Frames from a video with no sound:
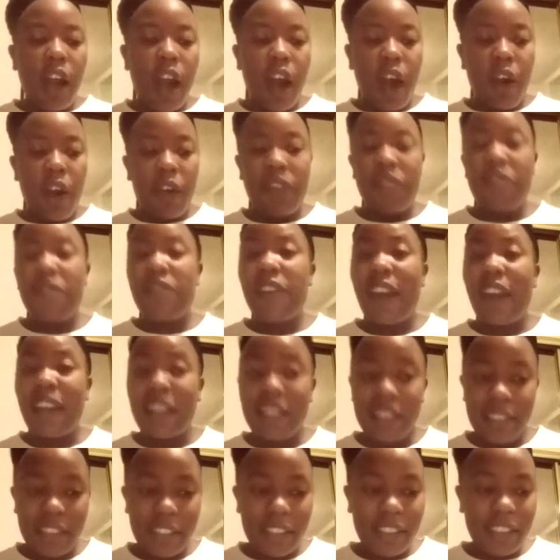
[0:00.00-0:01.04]
are
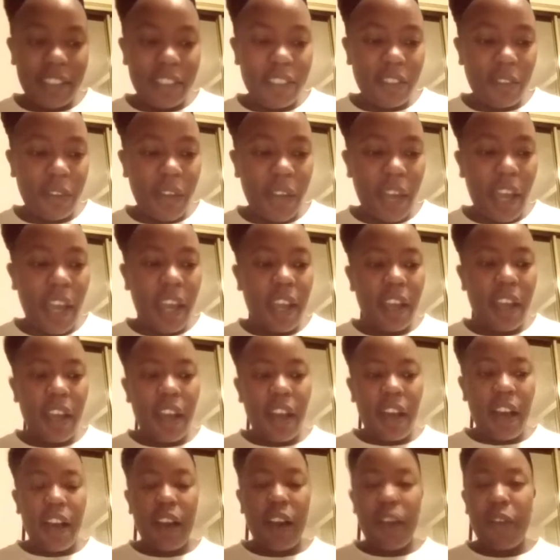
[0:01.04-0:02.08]
infected, okay,
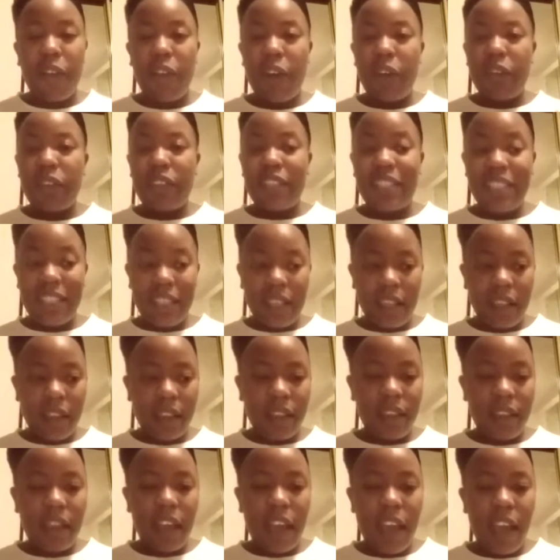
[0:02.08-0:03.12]
around the teeth.